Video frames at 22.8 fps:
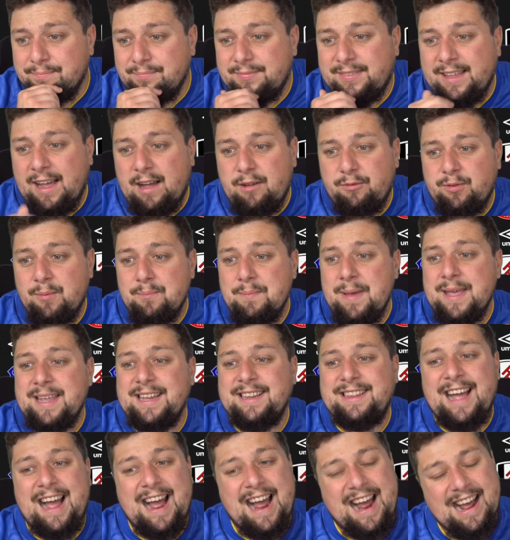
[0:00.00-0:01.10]
that, for me,
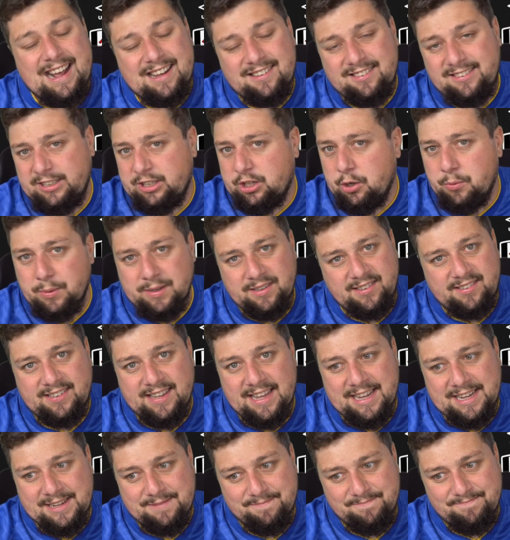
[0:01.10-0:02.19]
that has to go in
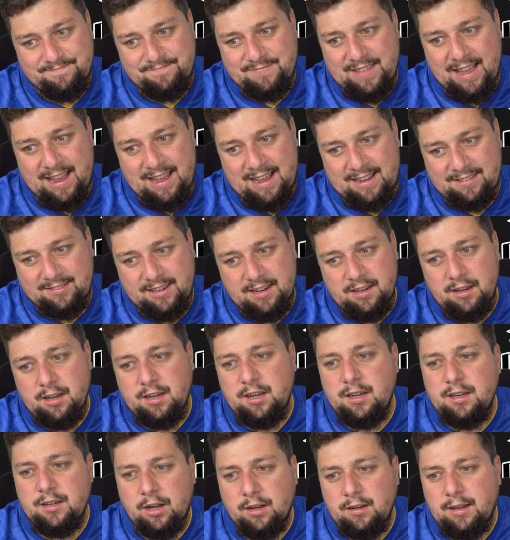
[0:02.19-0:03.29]
C. That has to,
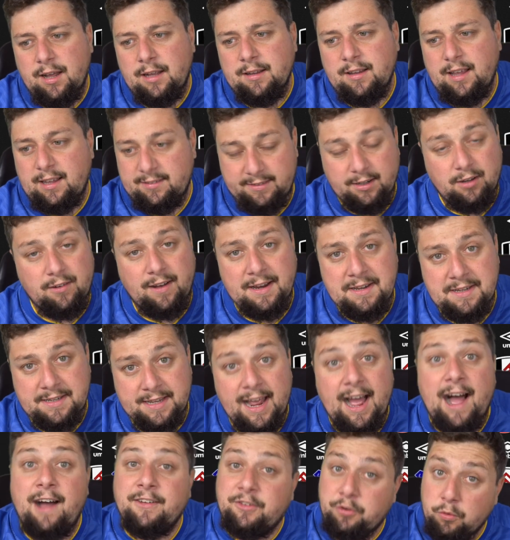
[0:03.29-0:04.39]
you know, I still like
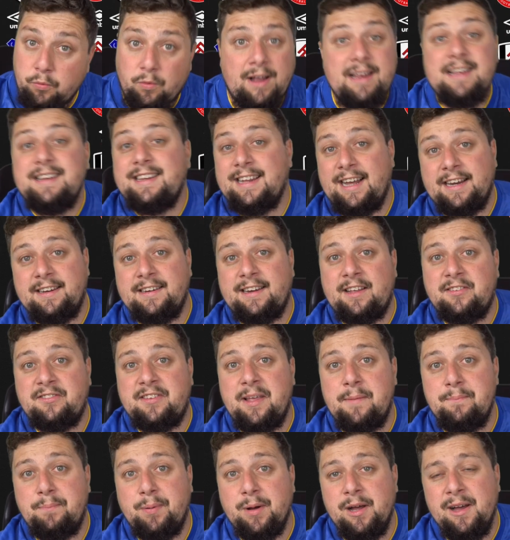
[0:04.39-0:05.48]
it. I do like the Adidas
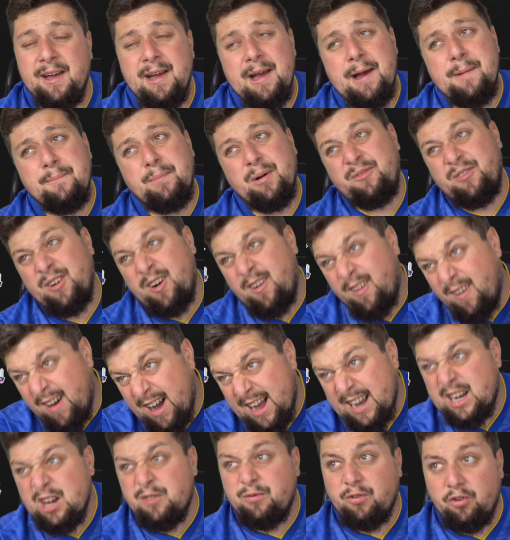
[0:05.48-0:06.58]
template. But for
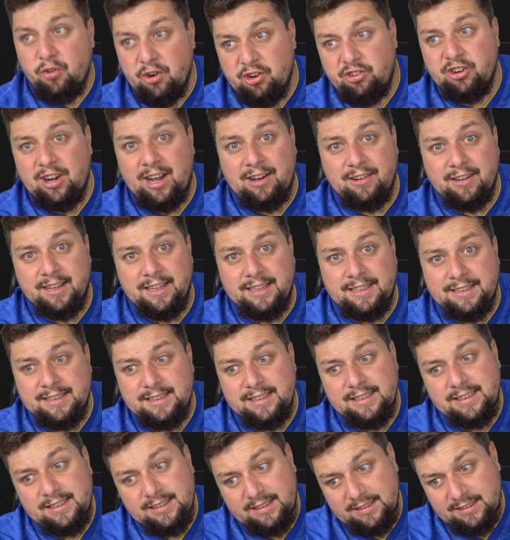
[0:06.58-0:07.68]
lack of originality,
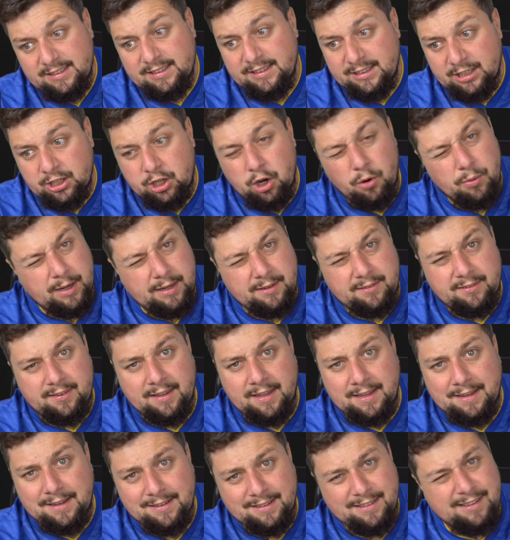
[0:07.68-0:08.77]
you're going in
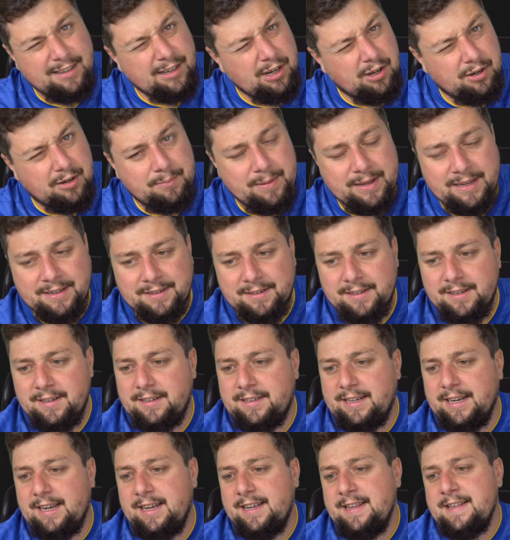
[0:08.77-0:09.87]
C. Do you know what I mean?
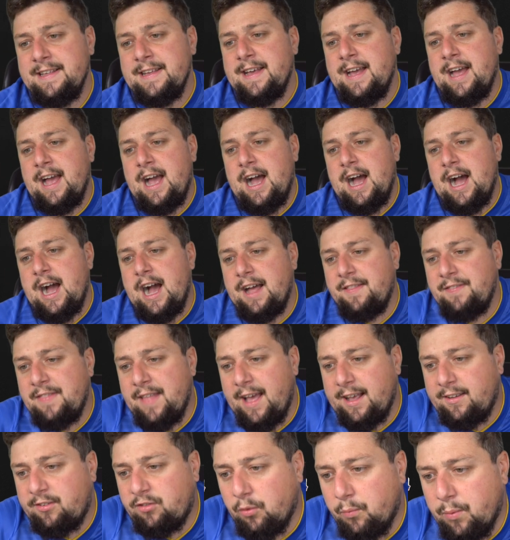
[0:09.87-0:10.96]
Okay.
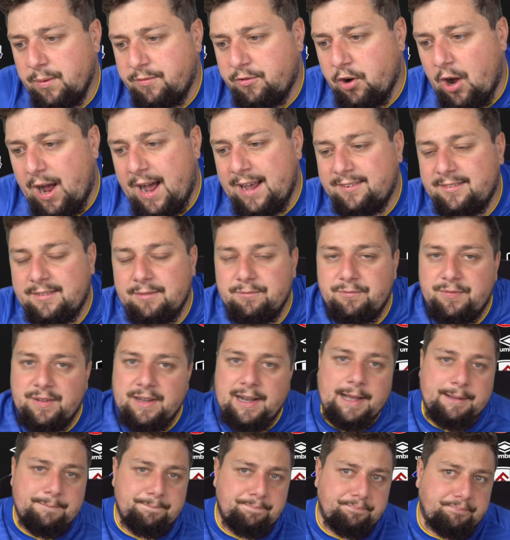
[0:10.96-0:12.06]
Next up, we've got Aston
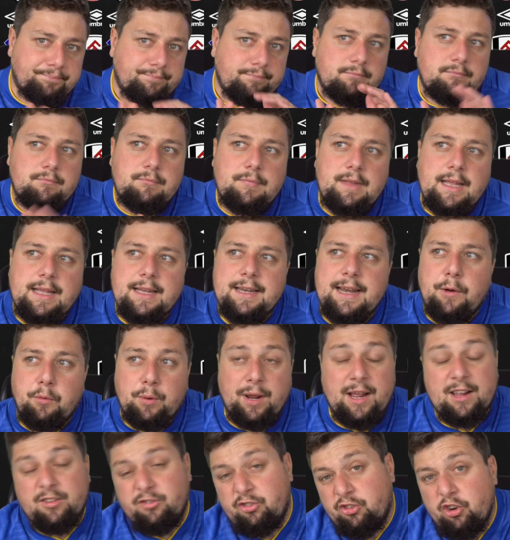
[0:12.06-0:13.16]
Villa. Now,
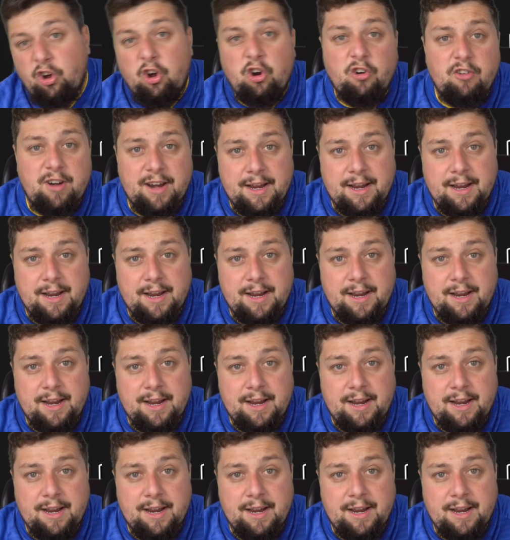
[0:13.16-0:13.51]
Castor,